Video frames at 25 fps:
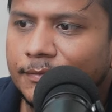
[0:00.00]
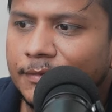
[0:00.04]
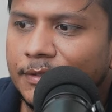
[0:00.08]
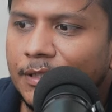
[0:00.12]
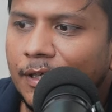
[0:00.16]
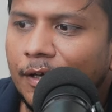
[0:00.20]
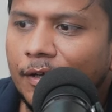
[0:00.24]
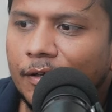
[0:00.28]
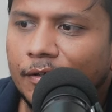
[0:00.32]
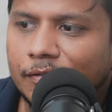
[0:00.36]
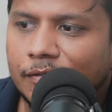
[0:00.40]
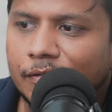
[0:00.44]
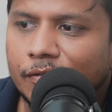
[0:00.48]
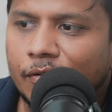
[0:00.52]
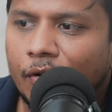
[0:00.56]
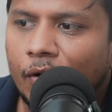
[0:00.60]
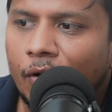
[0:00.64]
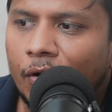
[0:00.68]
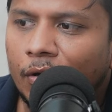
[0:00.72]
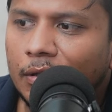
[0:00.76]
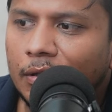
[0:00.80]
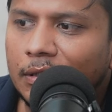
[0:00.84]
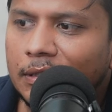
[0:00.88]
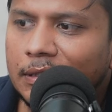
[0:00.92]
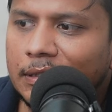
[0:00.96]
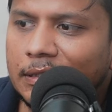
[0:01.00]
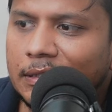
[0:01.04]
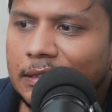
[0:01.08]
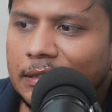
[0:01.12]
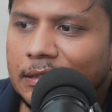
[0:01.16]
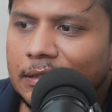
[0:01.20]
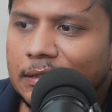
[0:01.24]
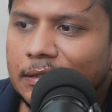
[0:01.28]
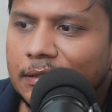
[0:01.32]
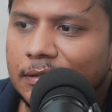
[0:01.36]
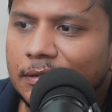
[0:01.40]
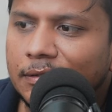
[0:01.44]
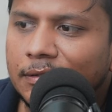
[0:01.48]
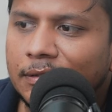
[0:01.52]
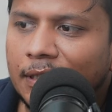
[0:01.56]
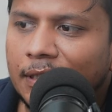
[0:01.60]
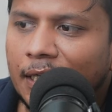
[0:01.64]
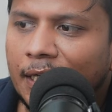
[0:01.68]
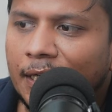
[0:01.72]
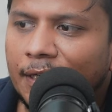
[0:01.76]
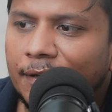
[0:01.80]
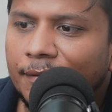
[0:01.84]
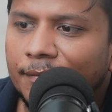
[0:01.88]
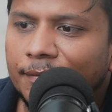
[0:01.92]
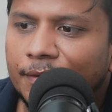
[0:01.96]
So all these
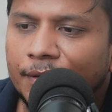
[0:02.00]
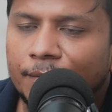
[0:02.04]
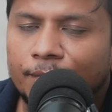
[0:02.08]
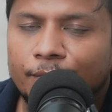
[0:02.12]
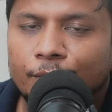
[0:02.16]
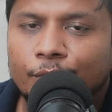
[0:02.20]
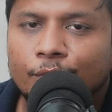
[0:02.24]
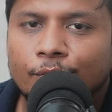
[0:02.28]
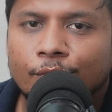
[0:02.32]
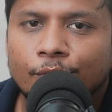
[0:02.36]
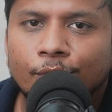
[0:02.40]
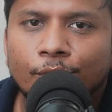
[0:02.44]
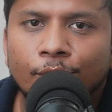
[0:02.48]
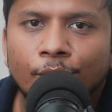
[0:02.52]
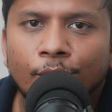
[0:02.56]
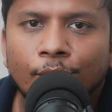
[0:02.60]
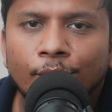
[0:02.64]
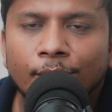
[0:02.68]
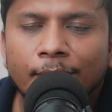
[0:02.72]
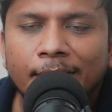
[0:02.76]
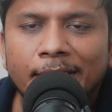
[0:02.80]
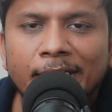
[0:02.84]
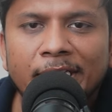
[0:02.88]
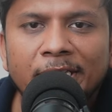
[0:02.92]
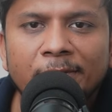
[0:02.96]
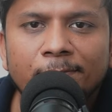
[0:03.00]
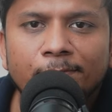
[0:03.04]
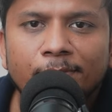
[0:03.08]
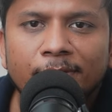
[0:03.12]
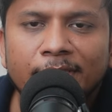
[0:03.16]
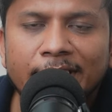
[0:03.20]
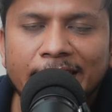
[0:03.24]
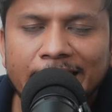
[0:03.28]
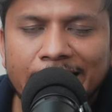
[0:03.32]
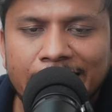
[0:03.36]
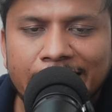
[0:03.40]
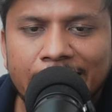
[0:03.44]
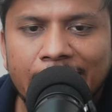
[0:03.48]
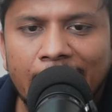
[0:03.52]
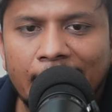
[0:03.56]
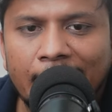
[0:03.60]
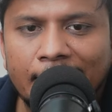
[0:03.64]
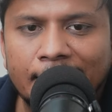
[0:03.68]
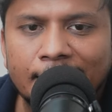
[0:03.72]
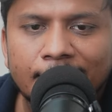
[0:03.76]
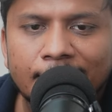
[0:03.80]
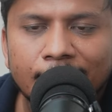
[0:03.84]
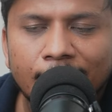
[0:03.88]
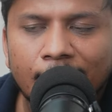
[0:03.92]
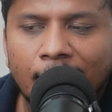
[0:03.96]
drives, if you go deeper
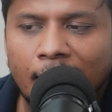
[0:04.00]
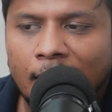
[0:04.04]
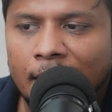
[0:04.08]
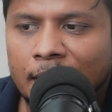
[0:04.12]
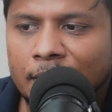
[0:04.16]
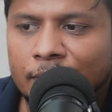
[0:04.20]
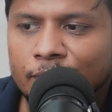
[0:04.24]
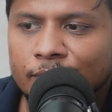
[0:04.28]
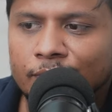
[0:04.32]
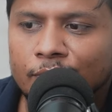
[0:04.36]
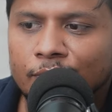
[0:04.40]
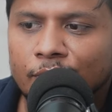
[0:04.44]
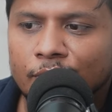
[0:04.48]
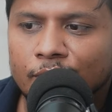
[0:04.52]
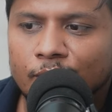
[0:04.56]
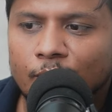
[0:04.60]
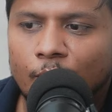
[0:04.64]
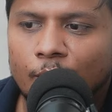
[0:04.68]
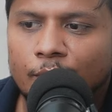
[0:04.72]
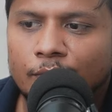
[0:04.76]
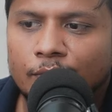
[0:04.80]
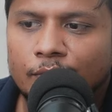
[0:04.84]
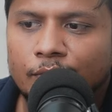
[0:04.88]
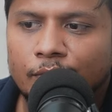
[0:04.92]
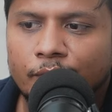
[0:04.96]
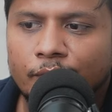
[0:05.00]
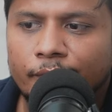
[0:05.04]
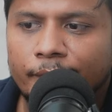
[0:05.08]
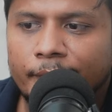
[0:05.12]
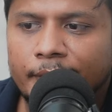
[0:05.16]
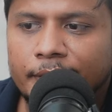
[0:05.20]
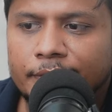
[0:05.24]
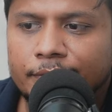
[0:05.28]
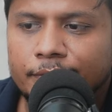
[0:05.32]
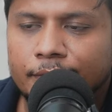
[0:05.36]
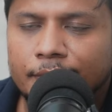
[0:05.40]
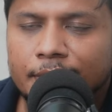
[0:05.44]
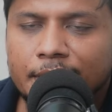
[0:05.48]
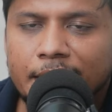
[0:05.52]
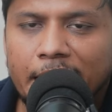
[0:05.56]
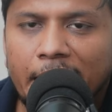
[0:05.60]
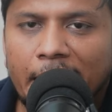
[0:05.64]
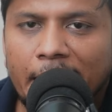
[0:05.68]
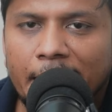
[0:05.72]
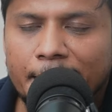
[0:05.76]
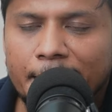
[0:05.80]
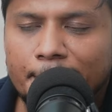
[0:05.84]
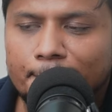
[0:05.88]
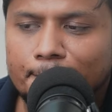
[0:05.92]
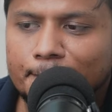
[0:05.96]
inside, I do not want to waste your
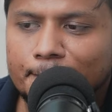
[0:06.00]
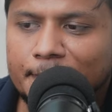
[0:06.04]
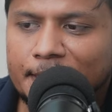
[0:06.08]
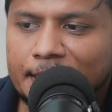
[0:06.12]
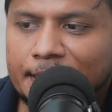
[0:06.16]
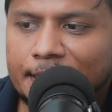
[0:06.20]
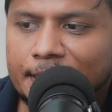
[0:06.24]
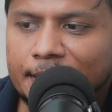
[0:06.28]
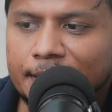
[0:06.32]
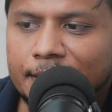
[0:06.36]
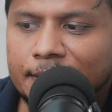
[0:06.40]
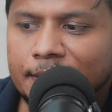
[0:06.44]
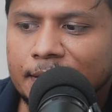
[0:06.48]
time here.